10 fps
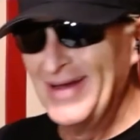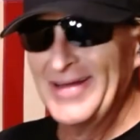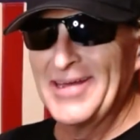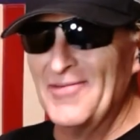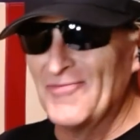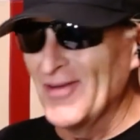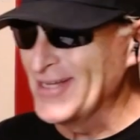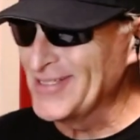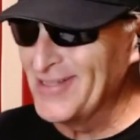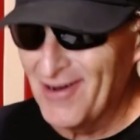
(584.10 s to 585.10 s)
keep
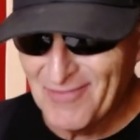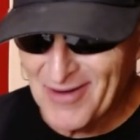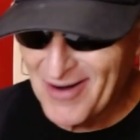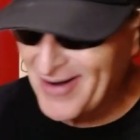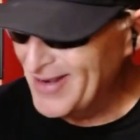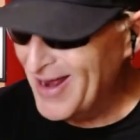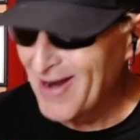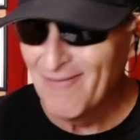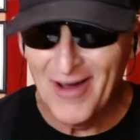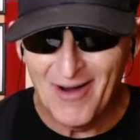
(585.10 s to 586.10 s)
flexing on him, Dirty. Let
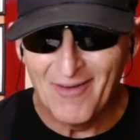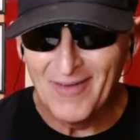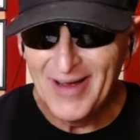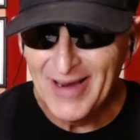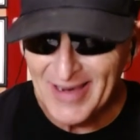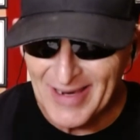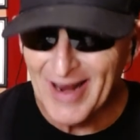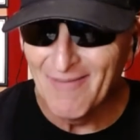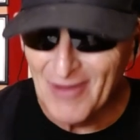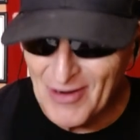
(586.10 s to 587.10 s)
him know. Let
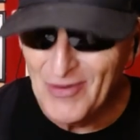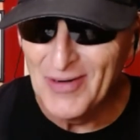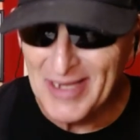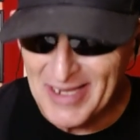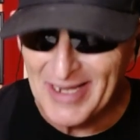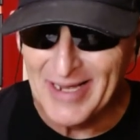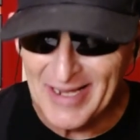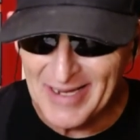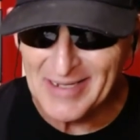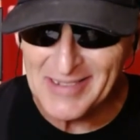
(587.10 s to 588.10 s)
him know who the king
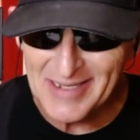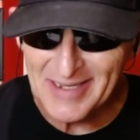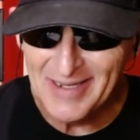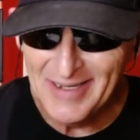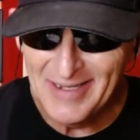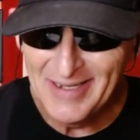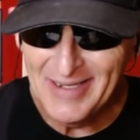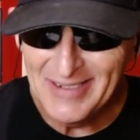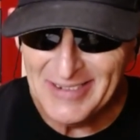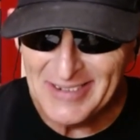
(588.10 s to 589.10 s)
is.
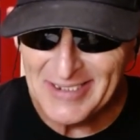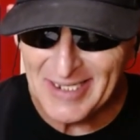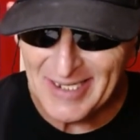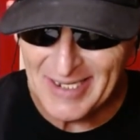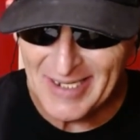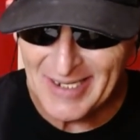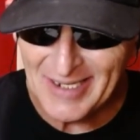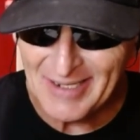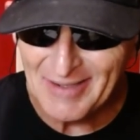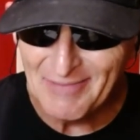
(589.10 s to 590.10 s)

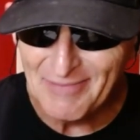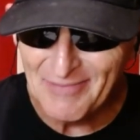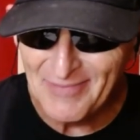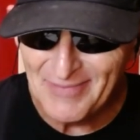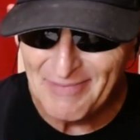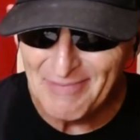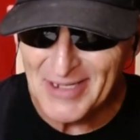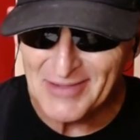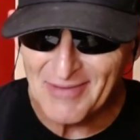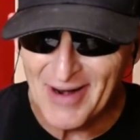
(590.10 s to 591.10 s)
Shit.
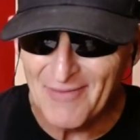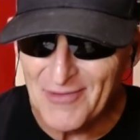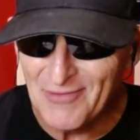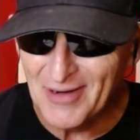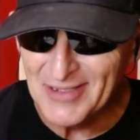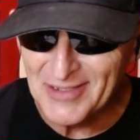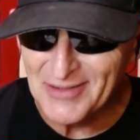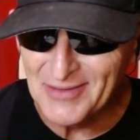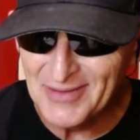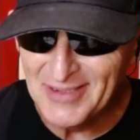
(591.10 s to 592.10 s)
Mess around if you want
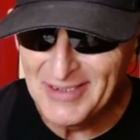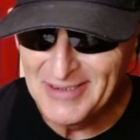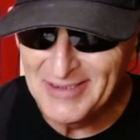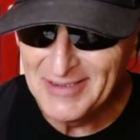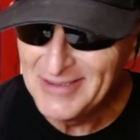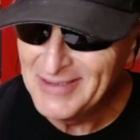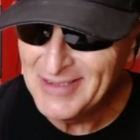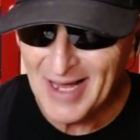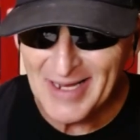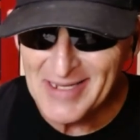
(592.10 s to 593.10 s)
to.
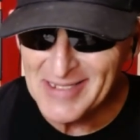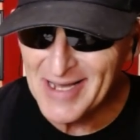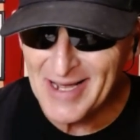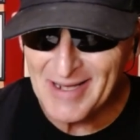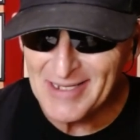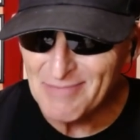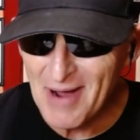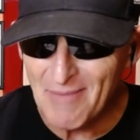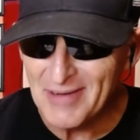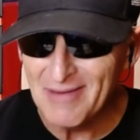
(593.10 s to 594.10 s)
Like you said, his
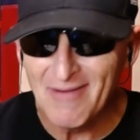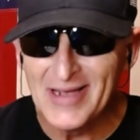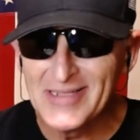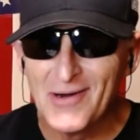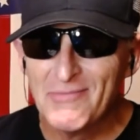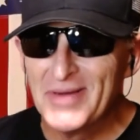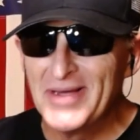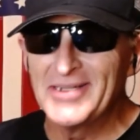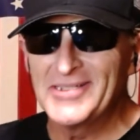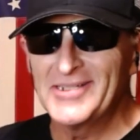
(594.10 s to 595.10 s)
mama didn't raise no
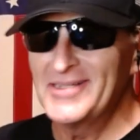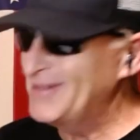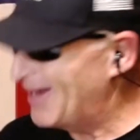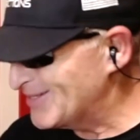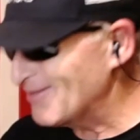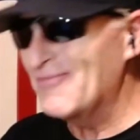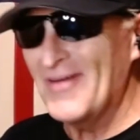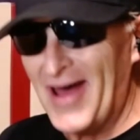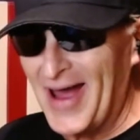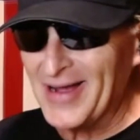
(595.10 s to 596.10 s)
bitch. That's a
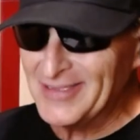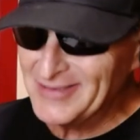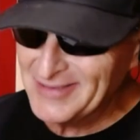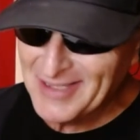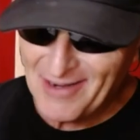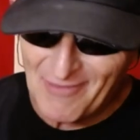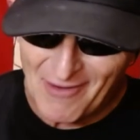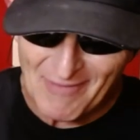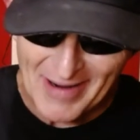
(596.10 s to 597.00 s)
fact. Come on, my